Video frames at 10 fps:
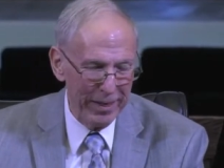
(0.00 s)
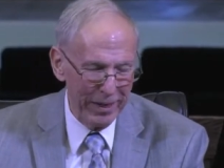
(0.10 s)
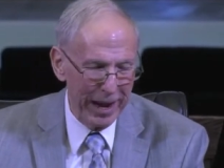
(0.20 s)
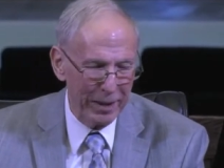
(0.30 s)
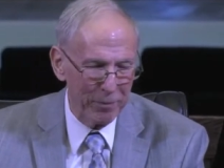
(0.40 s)

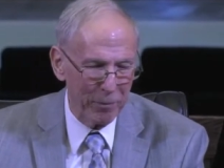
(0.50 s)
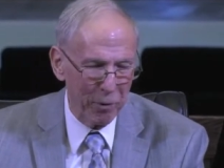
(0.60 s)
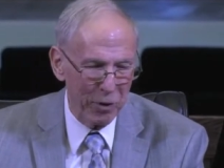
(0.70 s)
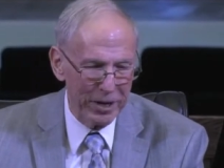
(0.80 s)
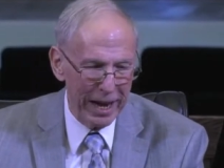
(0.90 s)
The night
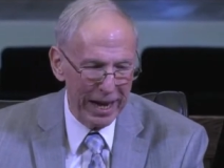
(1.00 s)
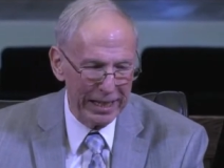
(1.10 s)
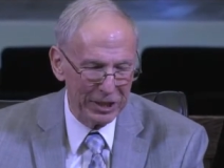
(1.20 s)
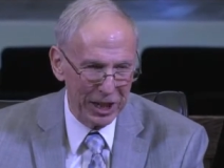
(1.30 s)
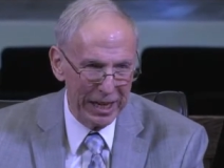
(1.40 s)
before he died,
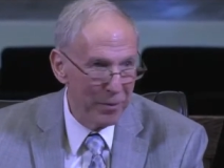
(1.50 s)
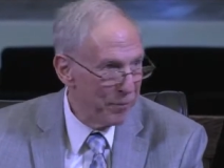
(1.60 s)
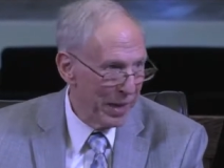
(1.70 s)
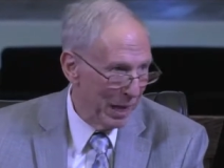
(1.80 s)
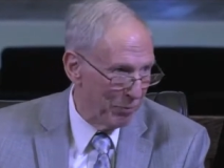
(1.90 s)
he said,
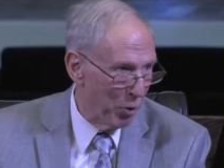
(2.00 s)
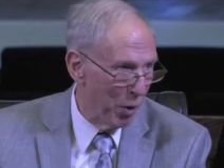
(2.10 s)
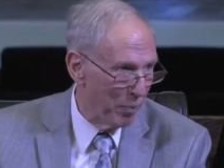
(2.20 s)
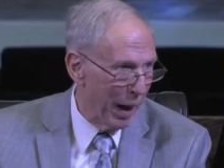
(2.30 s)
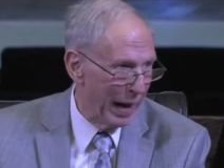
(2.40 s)
if you
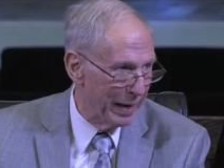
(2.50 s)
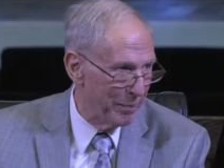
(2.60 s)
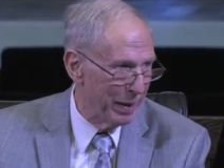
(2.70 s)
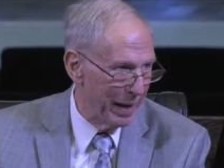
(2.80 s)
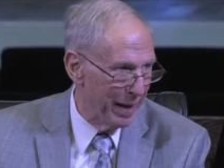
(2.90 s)
abide
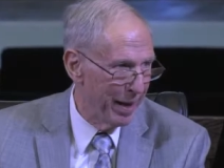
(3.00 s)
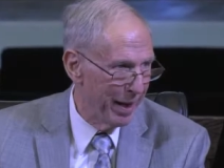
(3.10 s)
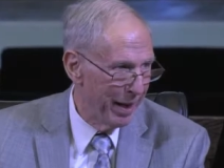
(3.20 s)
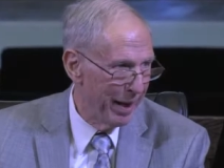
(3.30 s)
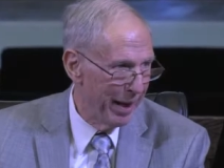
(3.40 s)
in me,
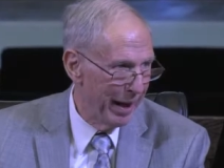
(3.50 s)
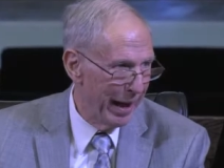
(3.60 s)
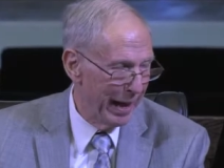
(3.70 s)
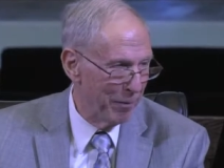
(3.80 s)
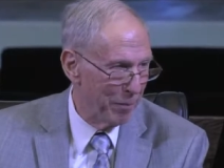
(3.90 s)

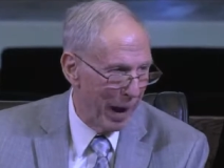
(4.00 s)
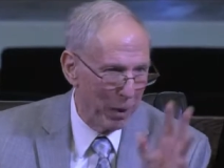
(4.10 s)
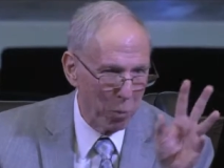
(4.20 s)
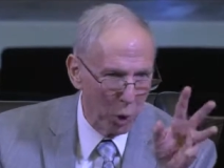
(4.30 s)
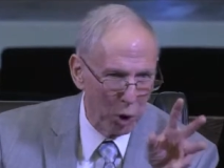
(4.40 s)
and if my
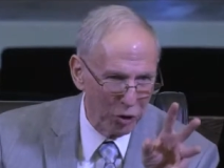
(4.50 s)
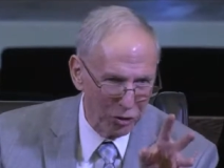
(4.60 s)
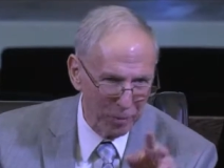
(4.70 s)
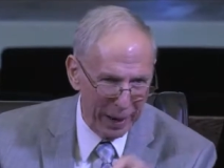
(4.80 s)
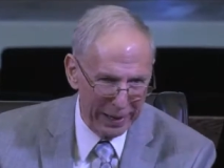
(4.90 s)
words
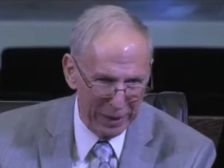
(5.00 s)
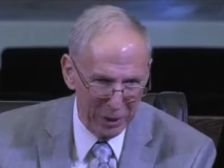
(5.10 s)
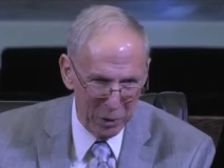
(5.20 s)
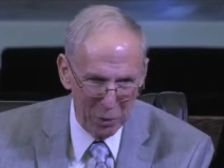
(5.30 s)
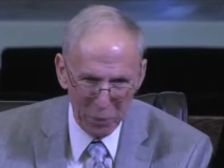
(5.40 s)
abide in
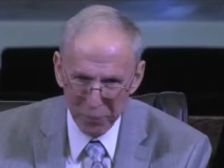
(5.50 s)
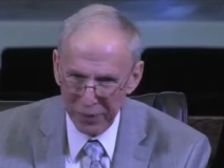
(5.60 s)
you,